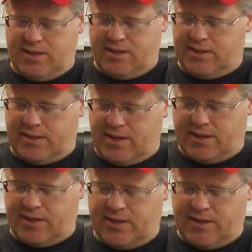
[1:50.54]
It's
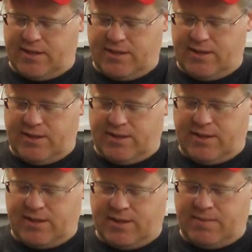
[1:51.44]
like,
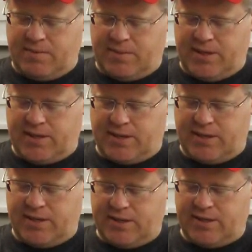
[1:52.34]
give me a break,
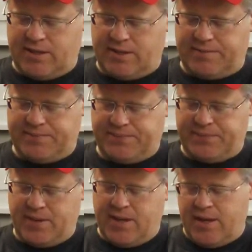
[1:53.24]

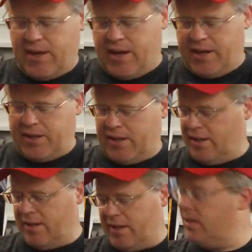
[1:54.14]
And I
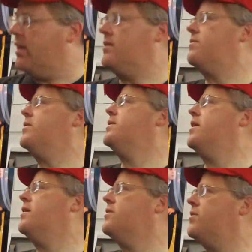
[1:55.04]
think that's one
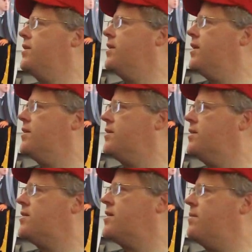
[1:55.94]
challenge for you guys is the
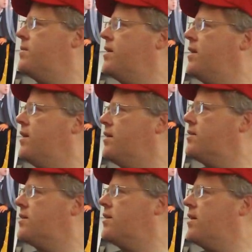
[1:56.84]
same thing.
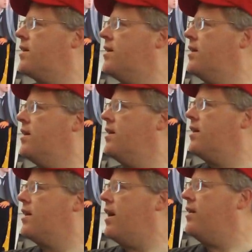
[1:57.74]
It's like,
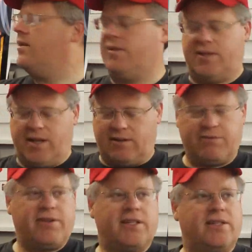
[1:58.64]
how do you take a
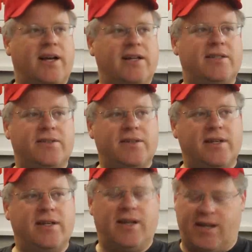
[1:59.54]
fresh eye to
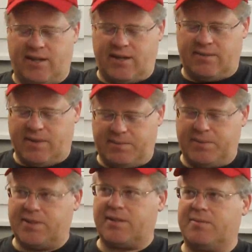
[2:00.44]
it and come up
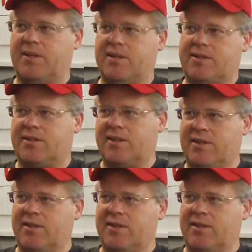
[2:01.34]
with something that's